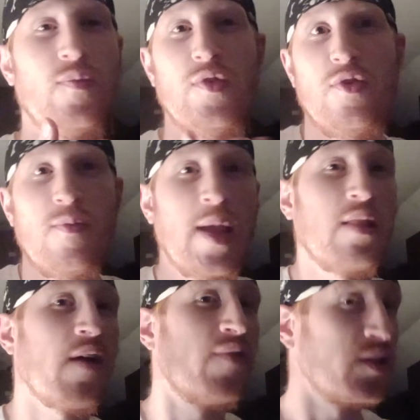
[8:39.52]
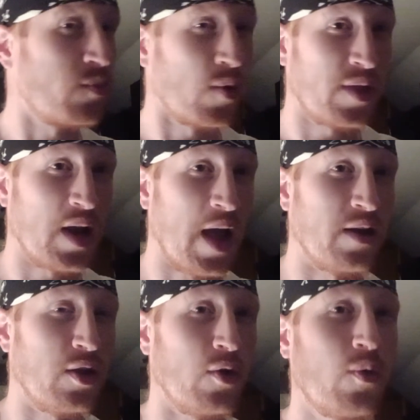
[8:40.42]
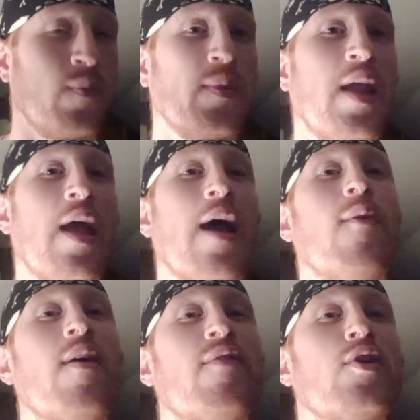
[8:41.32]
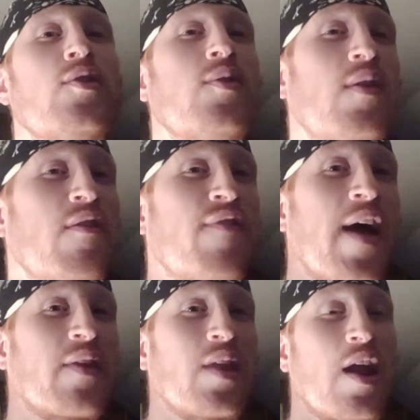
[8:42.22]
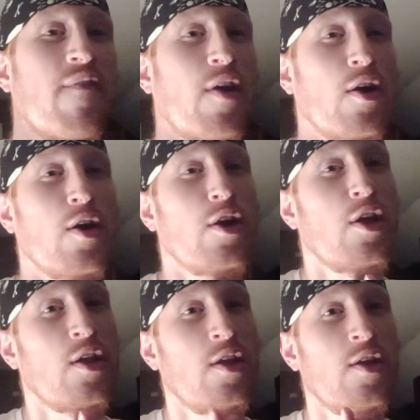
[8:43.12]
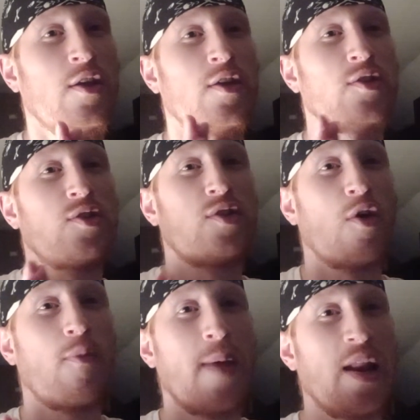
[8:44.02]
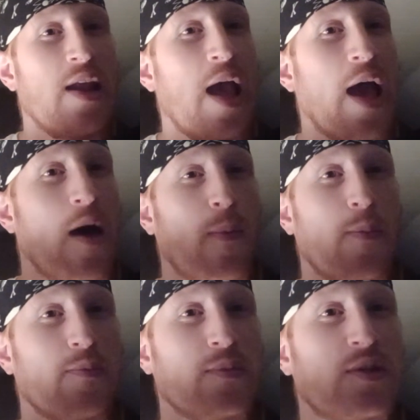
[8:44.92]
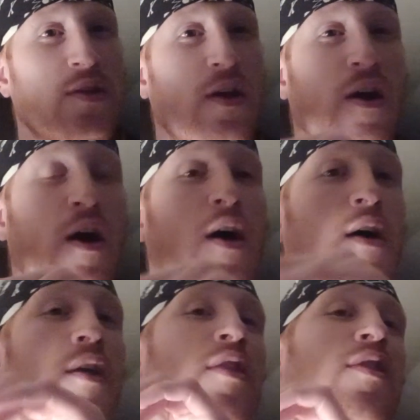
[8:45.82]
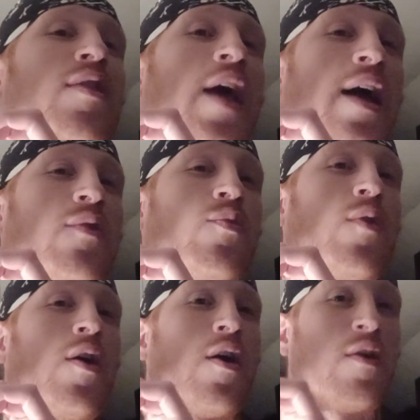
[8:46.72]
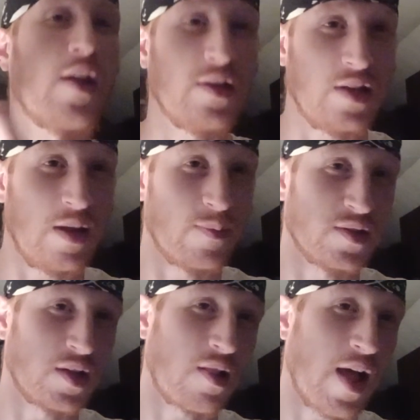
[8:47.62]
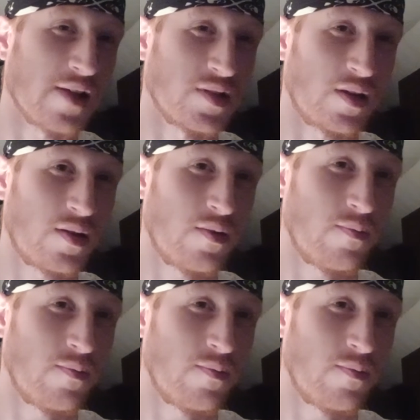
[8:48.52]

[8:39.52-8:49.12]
you may love this more than I do. However, due to the fact that I've heard so many albums that are like deemed as a classic,